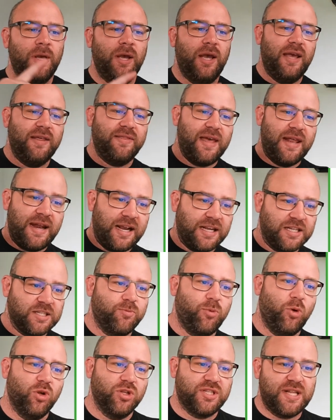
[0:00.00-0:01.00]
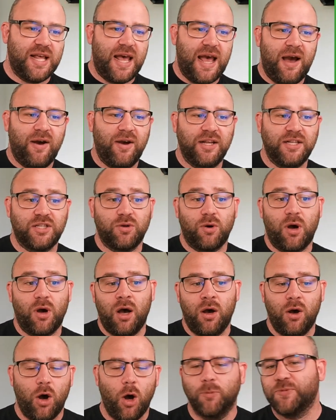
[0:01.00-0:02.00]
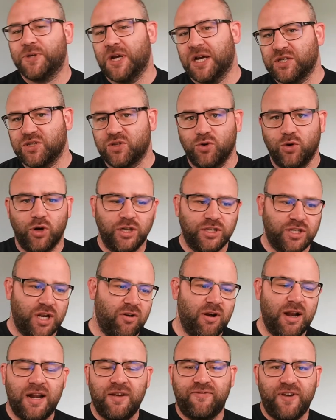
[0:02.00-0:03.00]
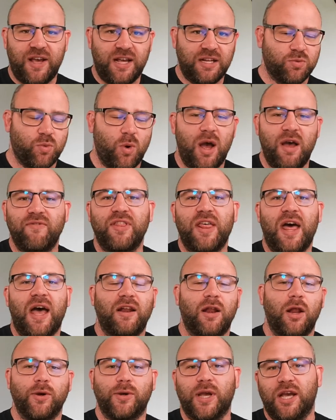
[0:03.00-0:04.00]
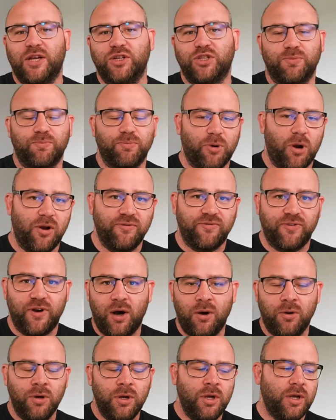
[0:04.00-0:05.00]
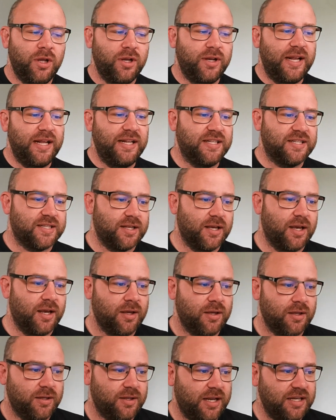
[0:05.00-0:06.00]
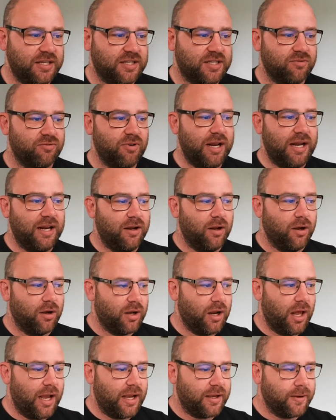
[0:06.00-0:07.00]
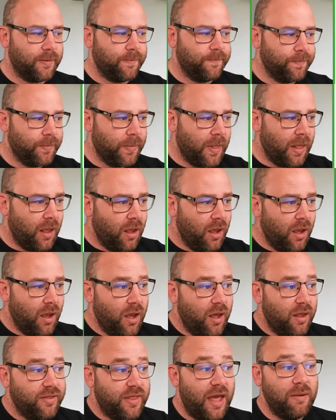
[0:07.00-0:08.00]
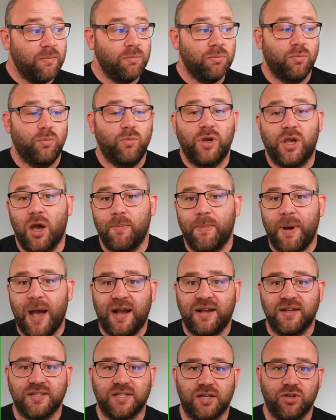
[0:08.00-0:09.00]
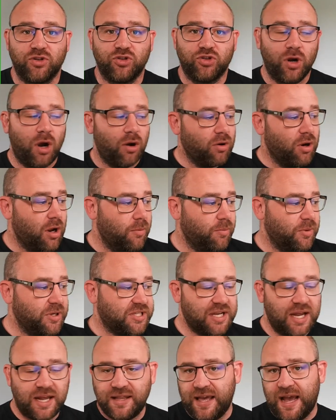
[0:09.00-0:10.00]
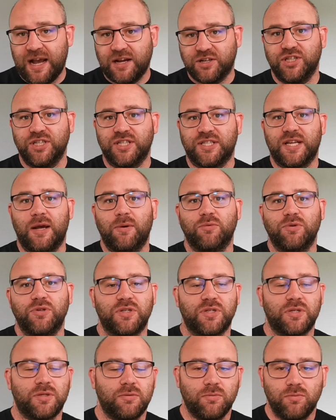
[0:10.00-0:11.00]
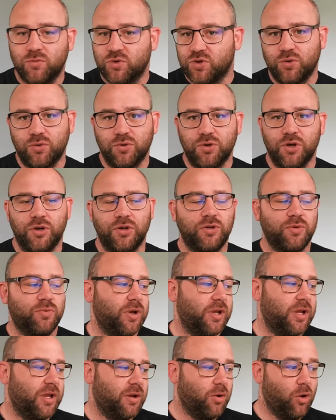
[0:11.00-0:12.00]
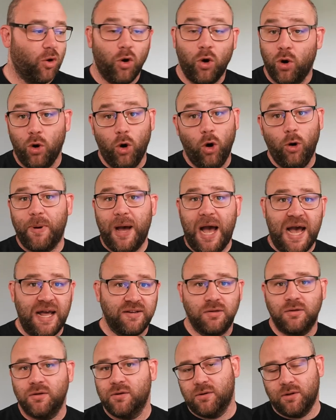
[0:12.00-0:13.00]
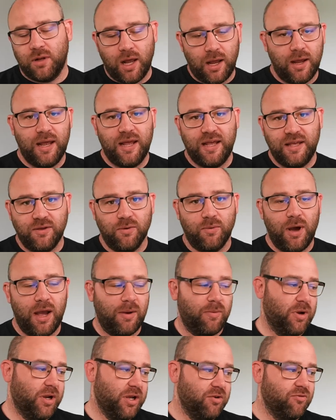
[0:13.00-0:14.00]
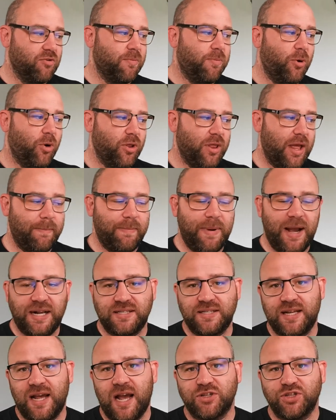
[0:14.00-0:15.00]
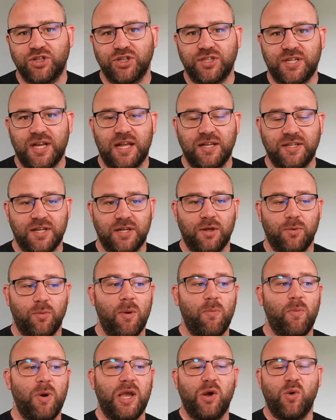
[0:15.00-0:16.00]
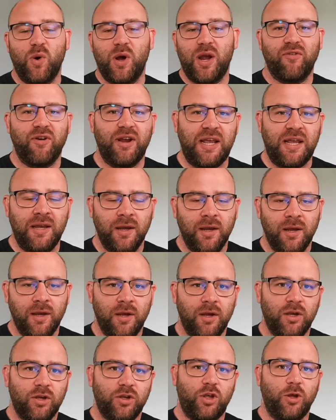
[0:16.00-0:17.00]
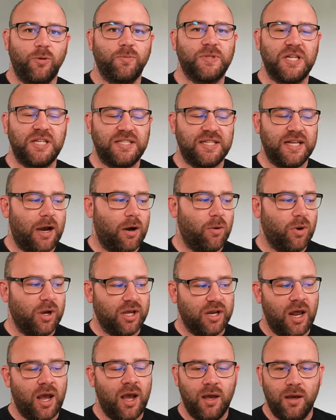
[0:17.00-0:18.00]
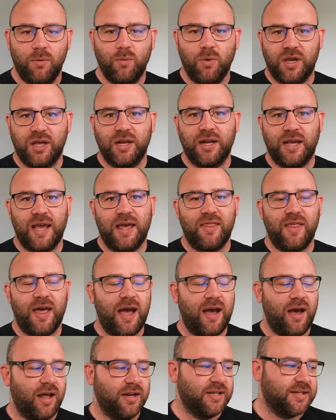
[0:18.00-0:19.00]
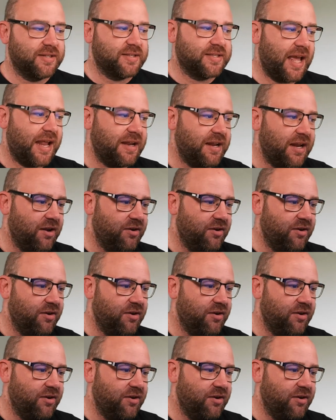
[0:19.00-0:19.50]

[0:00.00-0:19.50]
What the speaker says: it then exports that out into our object storage, our NFS, whatever that location profile needs to really look like. Then we go back as a controller and we say the action set was all good, or bad. Like either way, we're going to report that back to the action set so that when we query kubectl, we're gonna get that understanding